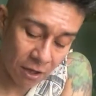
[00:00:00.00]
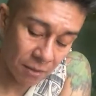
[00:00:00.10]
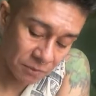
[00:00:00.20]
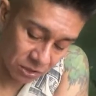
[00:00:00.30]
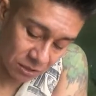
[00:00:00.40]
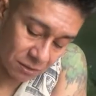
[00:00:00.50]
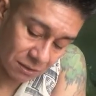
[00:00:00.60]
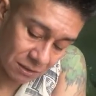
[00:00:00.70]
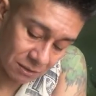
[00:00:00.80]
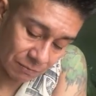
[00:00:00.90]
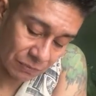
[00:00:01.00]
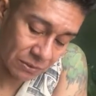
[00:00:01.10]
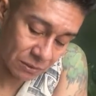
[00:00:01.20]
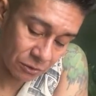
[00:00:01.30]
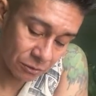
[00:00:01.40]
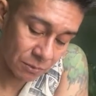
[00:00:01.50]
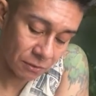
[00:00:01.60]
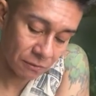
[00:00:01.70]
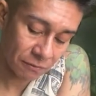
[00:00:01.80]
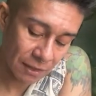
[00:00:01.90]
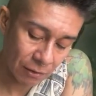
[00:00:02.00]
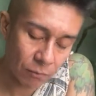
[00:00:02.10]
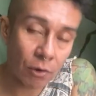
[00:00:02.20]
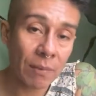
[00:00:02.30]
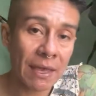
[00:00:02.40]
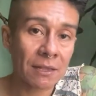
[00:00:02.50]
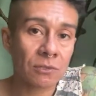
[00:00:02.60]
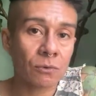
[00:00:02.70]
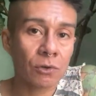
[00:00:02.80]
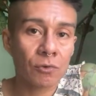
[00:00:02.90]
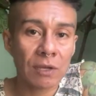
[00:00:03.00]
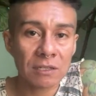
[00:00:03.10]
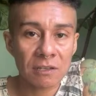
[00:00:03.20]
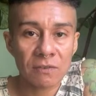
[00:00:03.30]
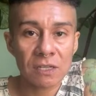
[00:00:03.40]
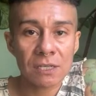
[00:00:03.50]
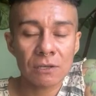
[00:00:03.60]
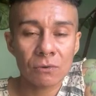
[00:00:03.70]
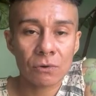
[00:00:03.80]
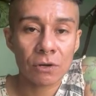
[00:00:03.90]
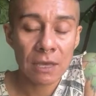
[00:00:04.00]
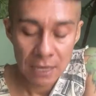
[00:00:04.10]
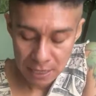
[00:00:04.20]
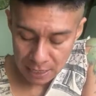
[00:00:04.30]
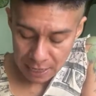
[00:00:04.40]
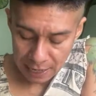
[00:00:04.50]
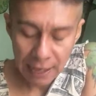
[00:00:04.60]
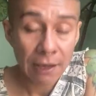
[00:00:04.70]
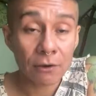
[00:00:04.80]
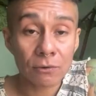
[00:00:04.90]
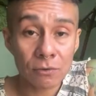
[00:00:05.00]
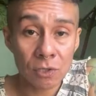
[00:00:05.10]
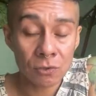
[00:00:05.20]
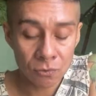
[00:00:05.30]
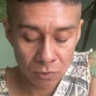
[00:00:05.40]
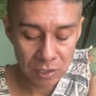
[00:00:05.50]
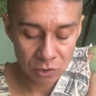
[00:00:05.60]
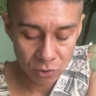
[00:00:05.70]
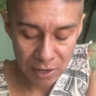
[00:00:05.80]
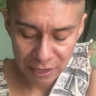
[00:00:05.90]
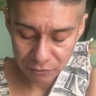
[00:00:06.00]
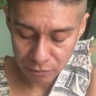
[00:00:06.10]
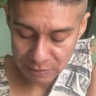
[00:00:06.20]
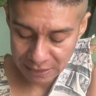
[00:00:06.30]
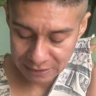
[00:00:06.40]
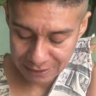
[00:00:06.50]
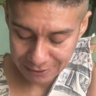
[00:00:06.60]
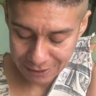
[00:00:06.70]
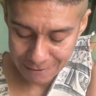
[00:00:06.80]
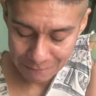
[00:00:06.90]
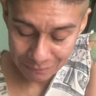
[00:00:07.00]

options in terms of, like, romance or creativity or how you interact romantically,